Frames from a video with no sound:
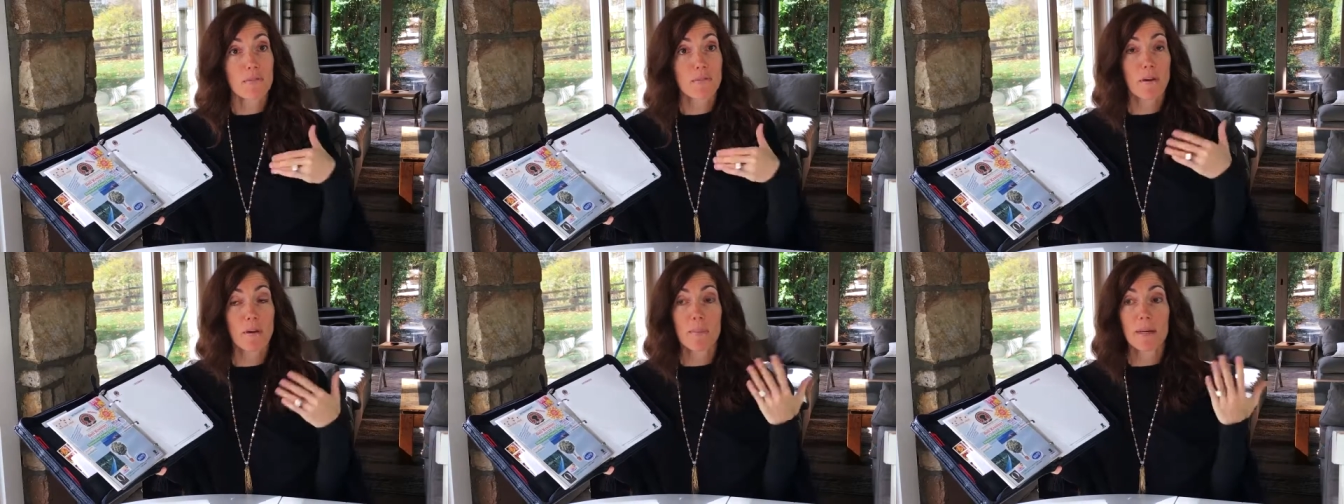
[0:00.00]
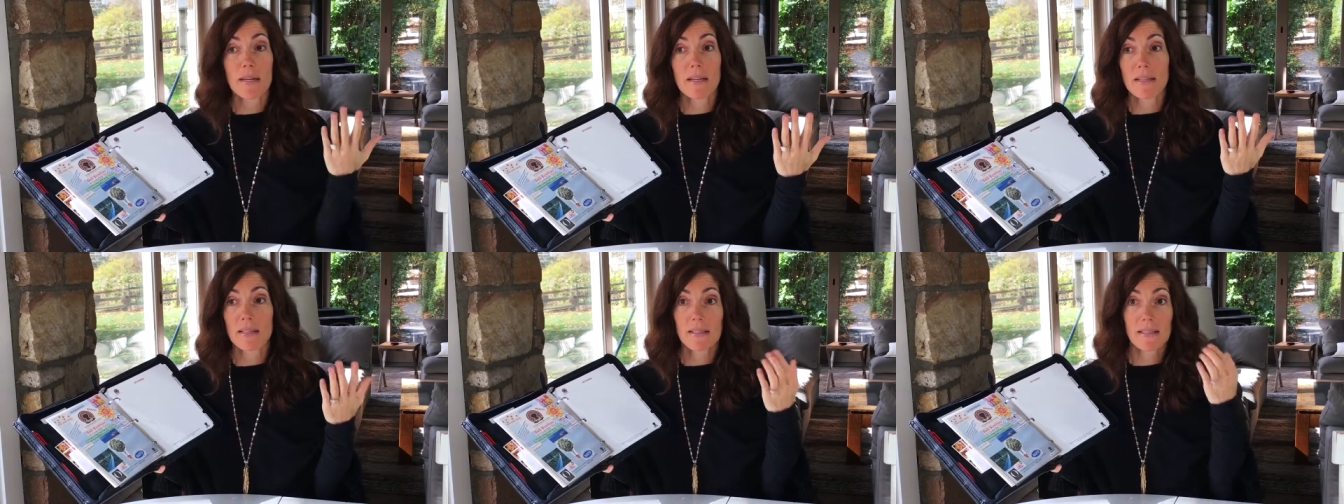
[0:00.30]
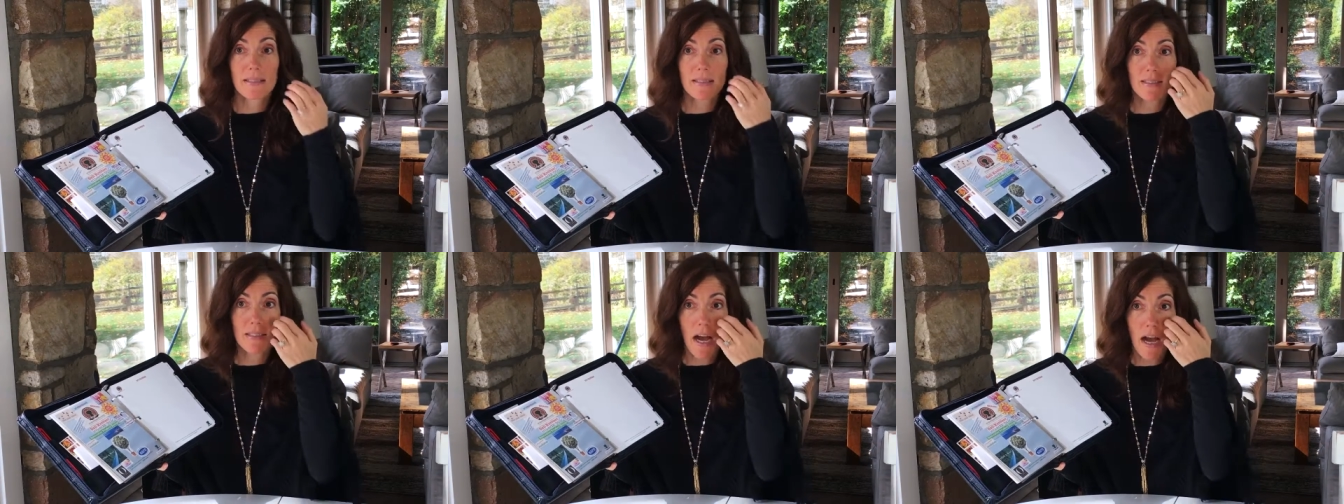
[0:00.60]
from a
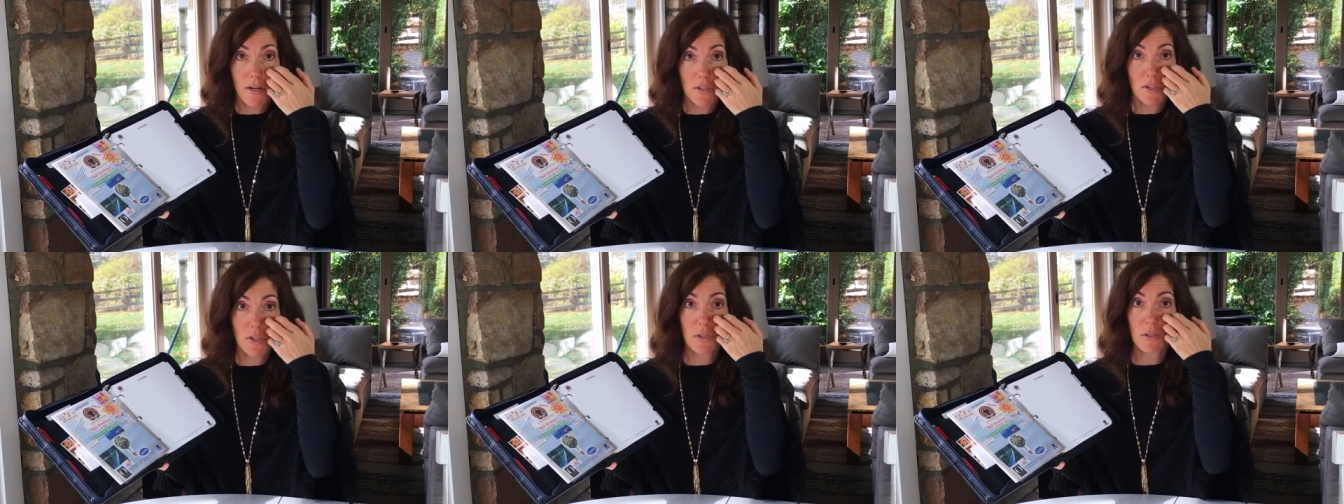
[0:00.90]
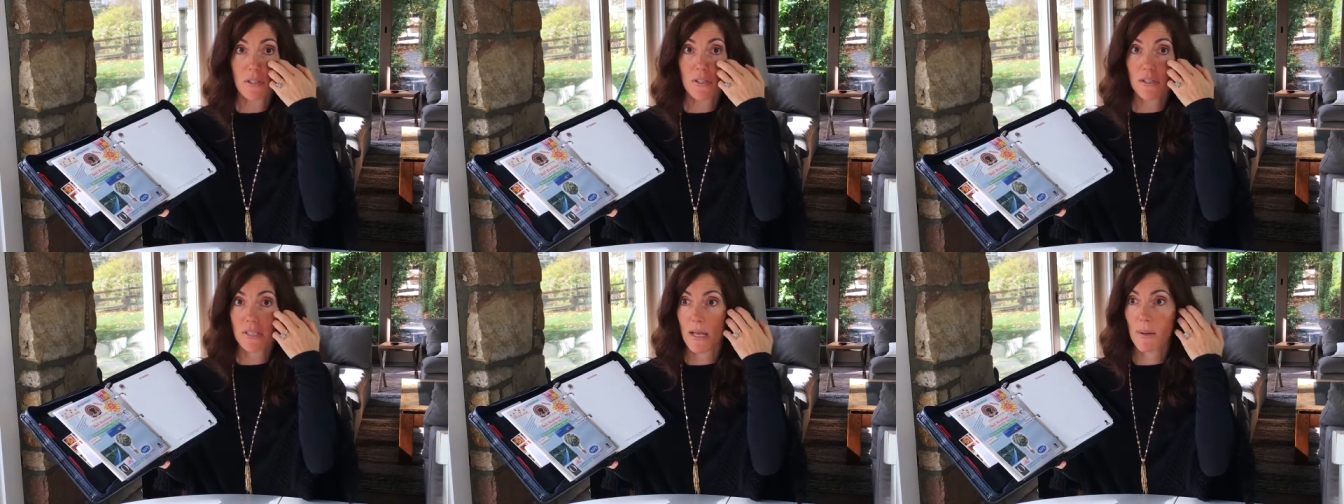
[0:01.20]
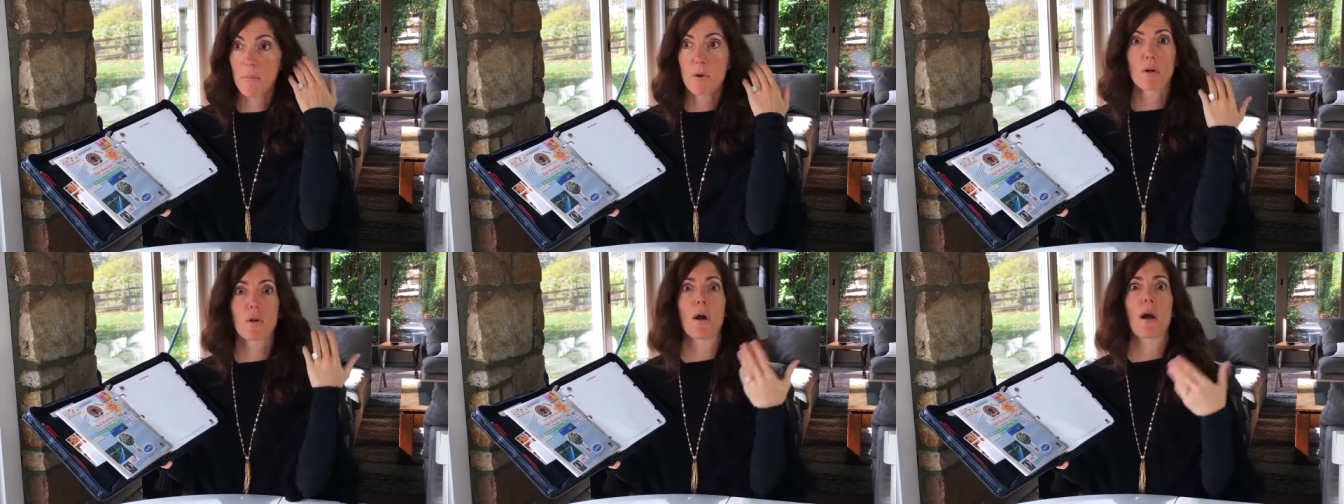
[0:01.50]
doctor or
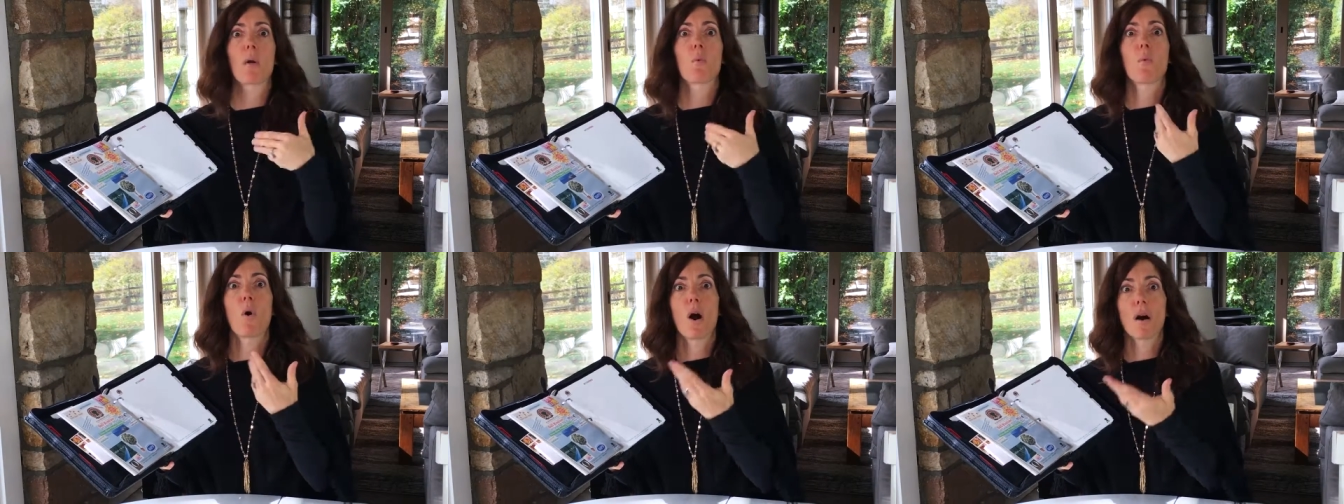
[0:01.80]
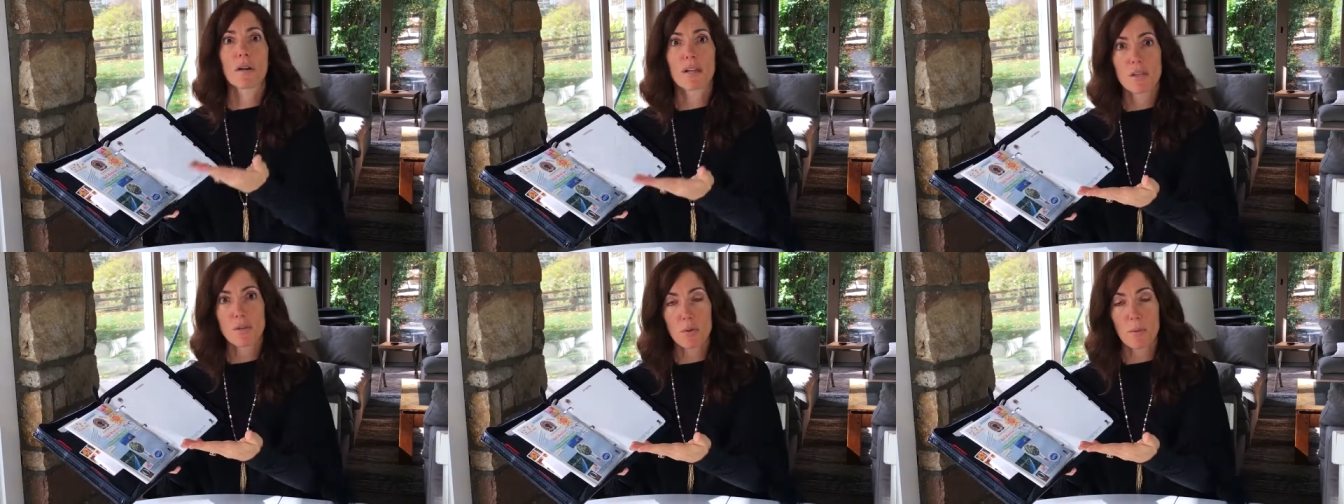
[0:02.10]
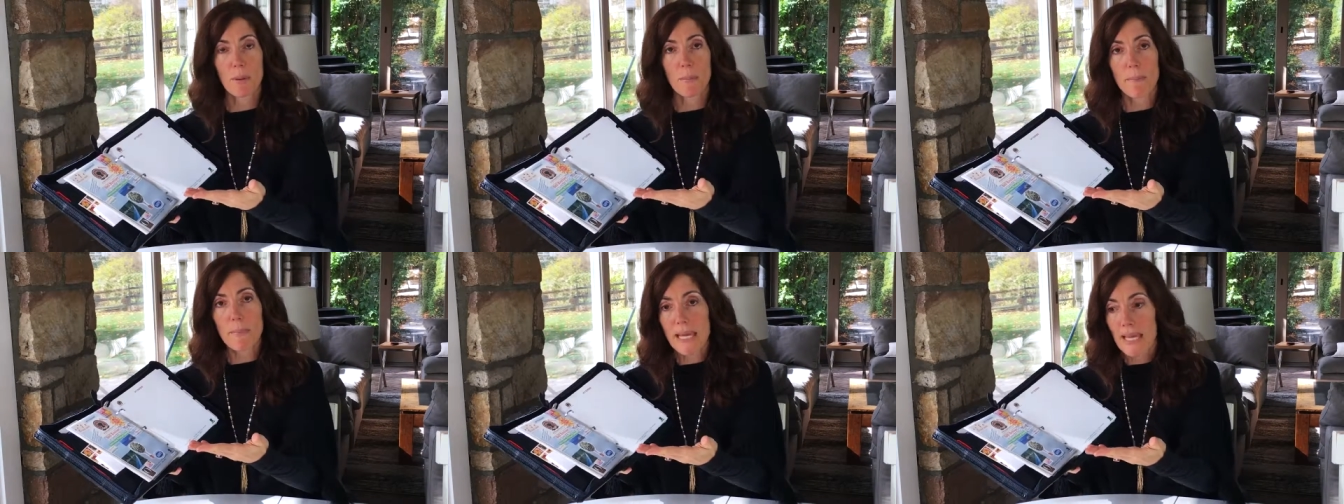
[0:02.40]
someone, or I walk
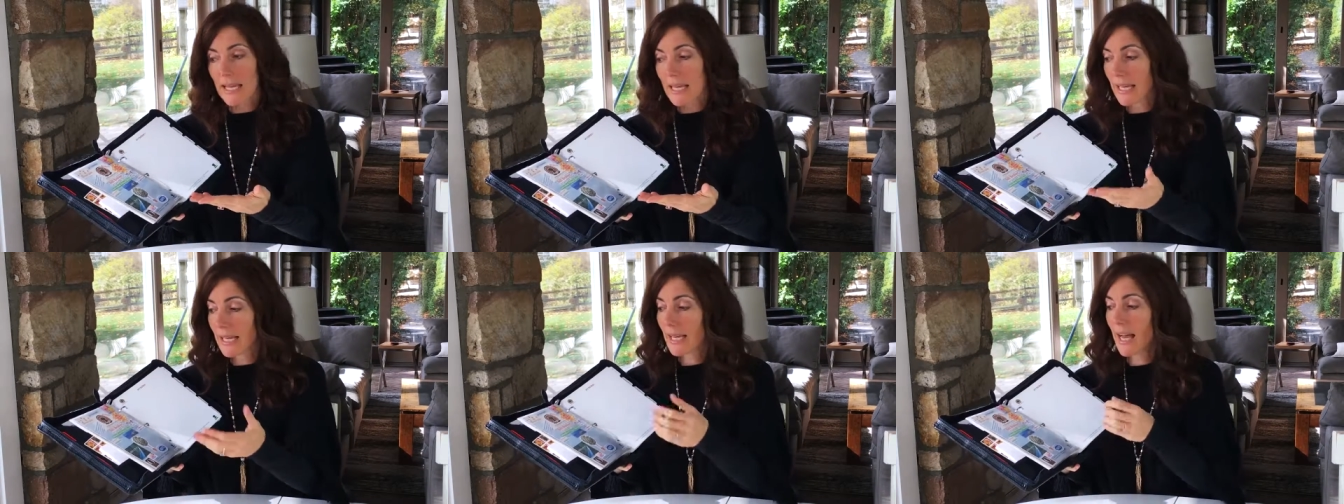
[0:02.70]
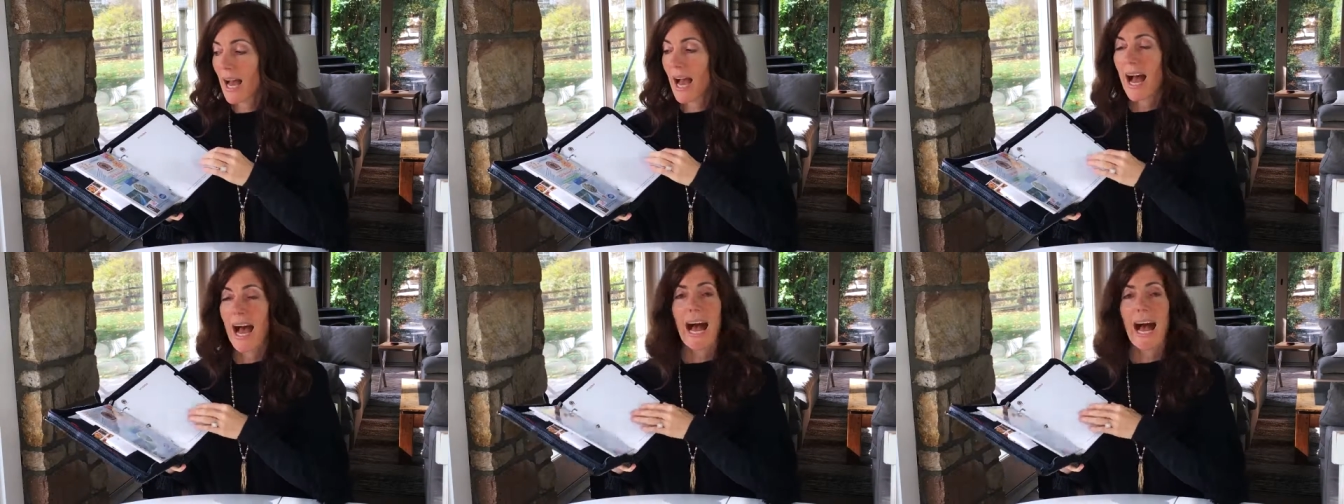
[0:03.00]
into a meeting,